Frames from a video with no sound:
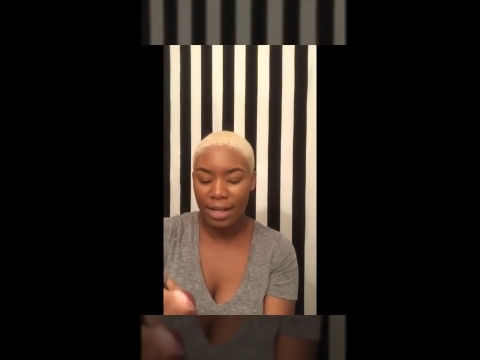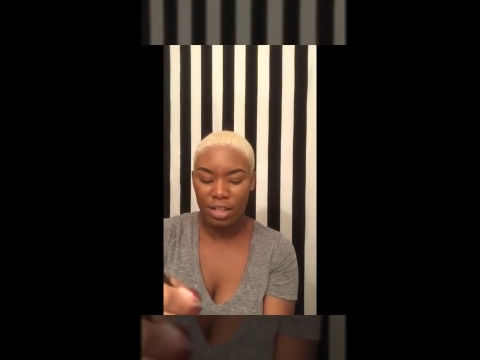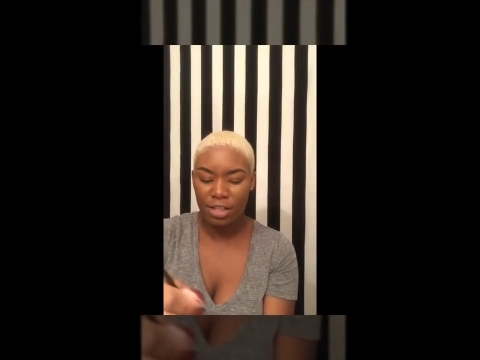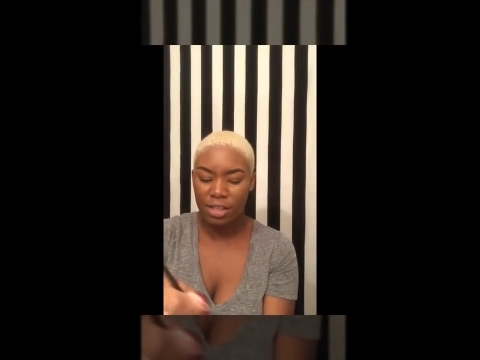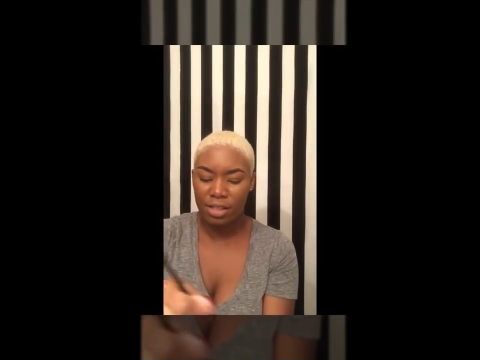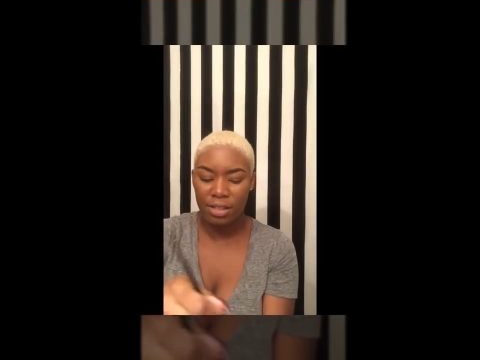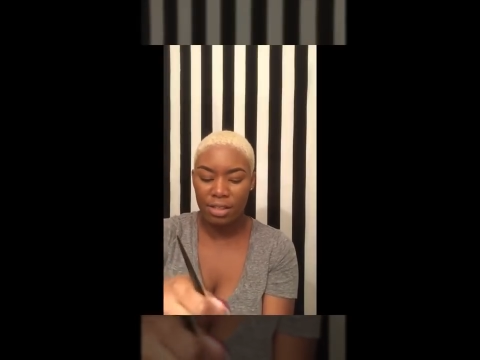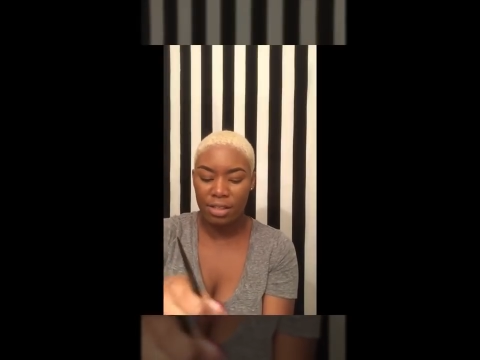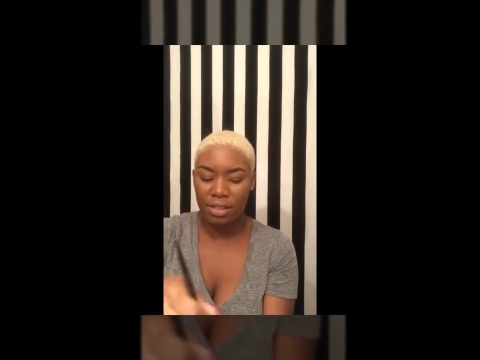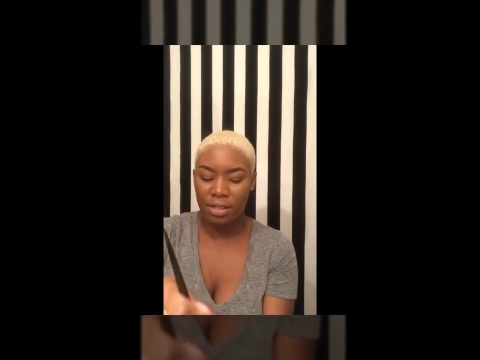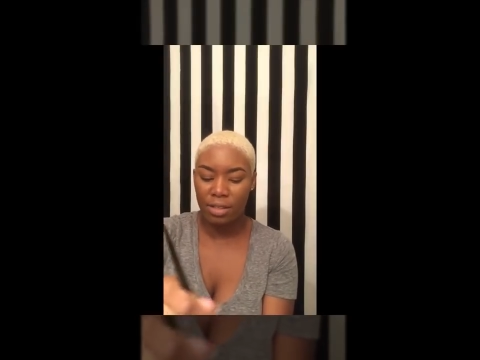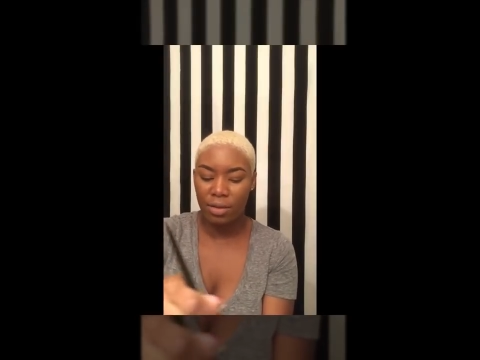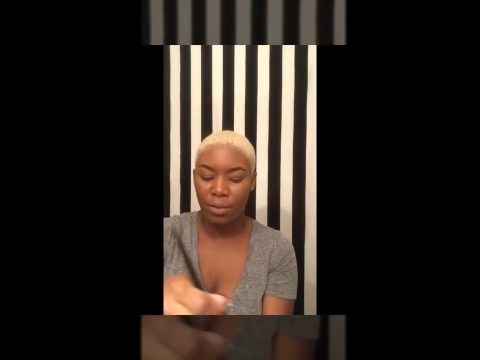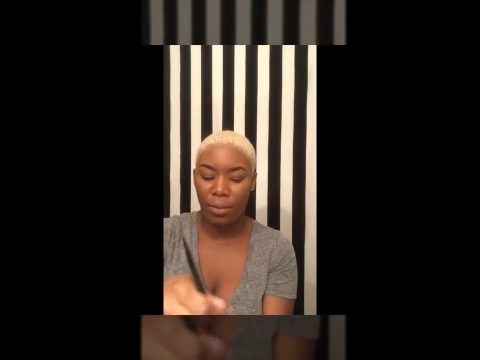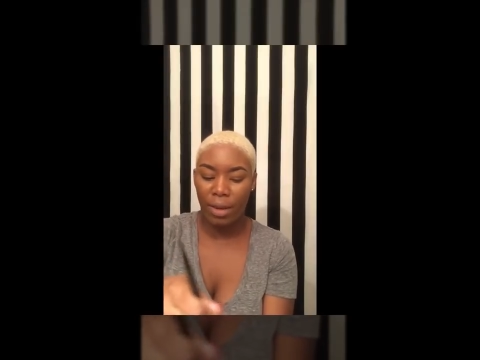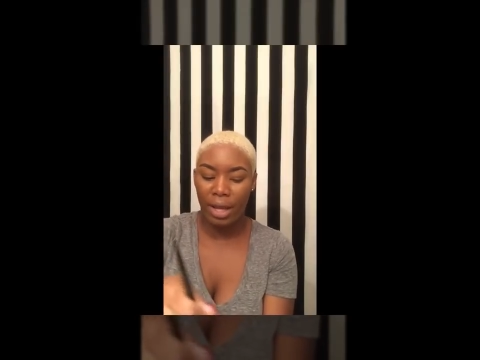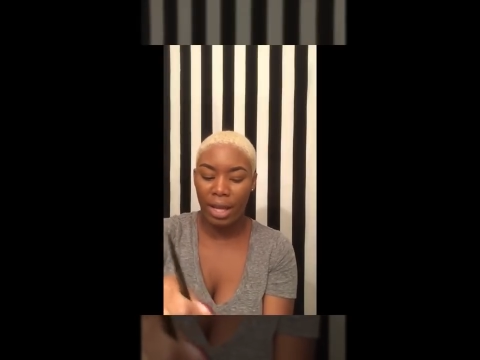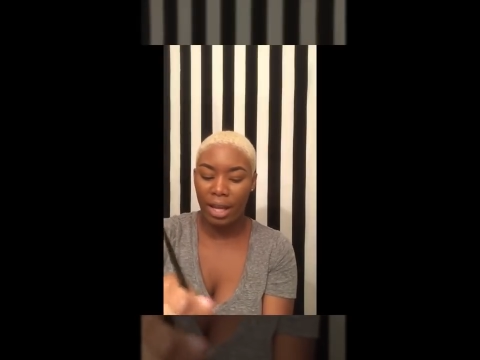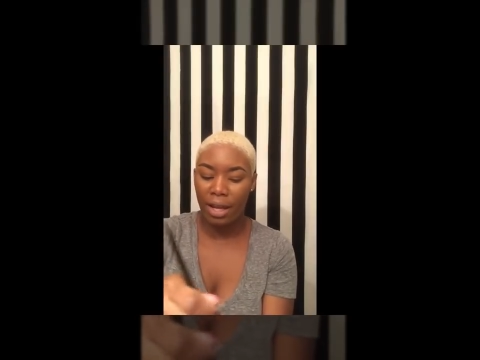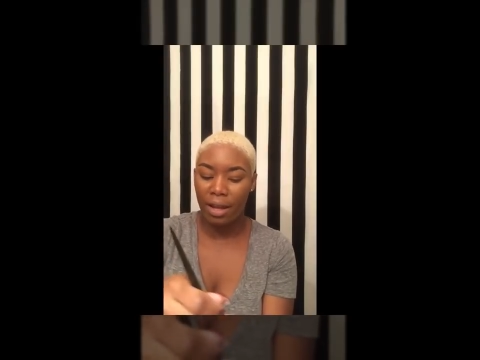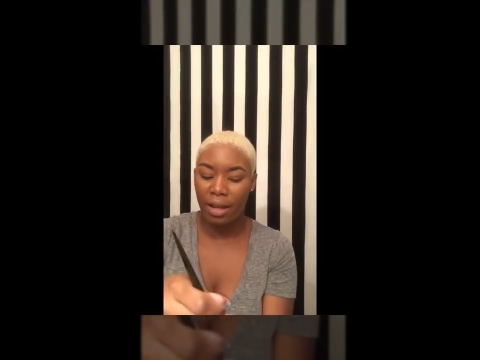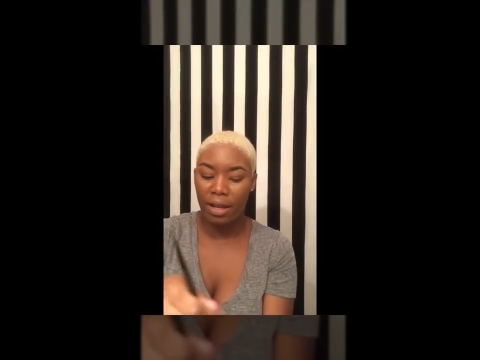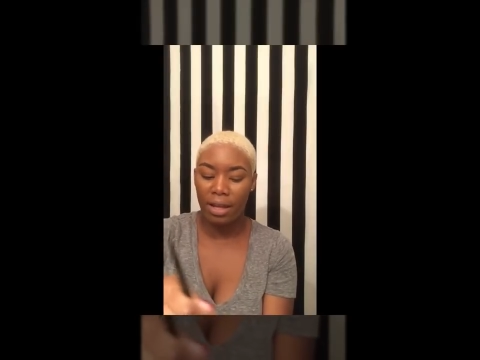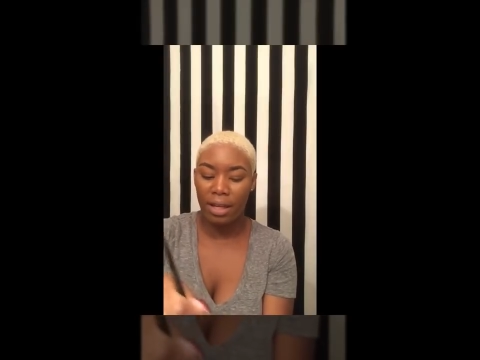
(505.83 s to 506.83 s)
It's just the
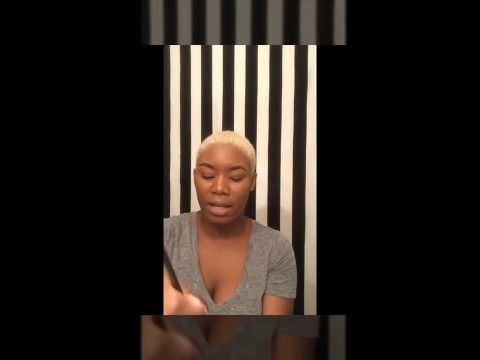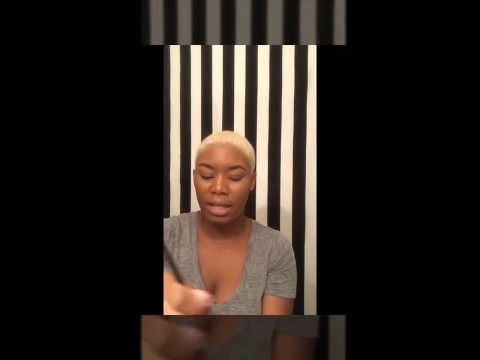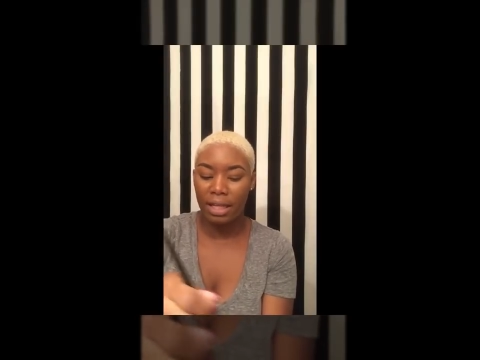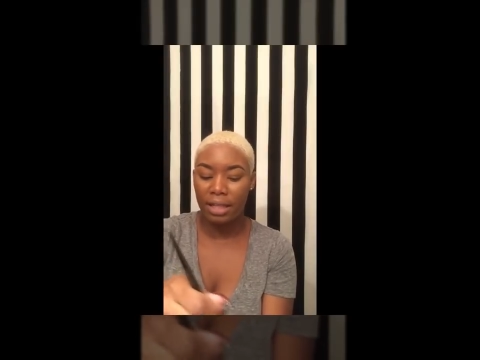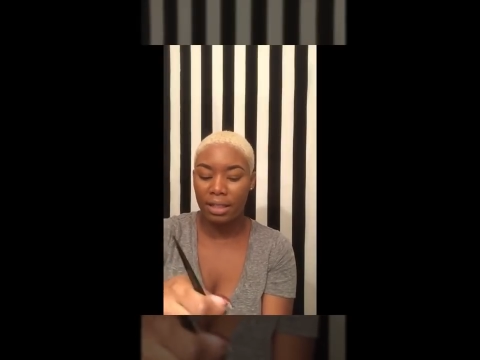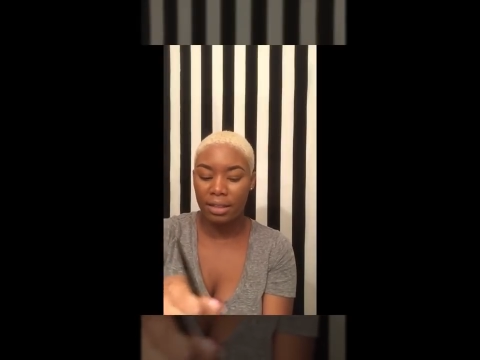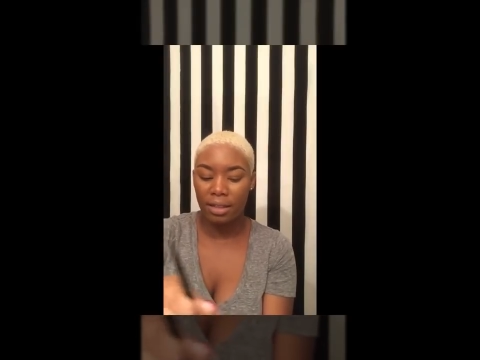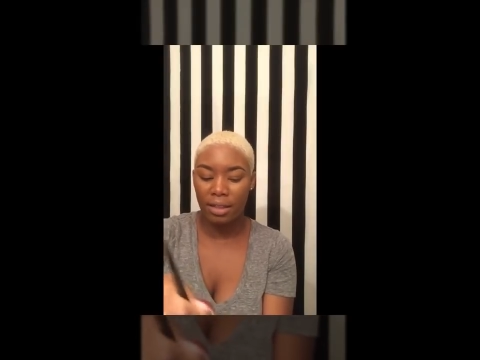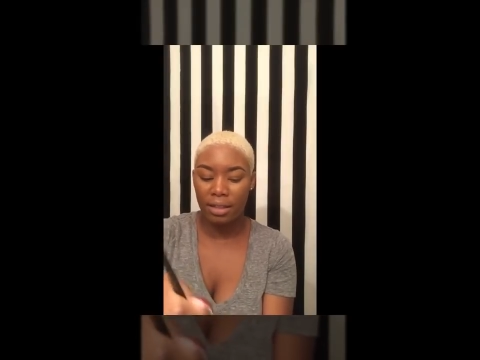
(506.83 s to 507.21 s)
way it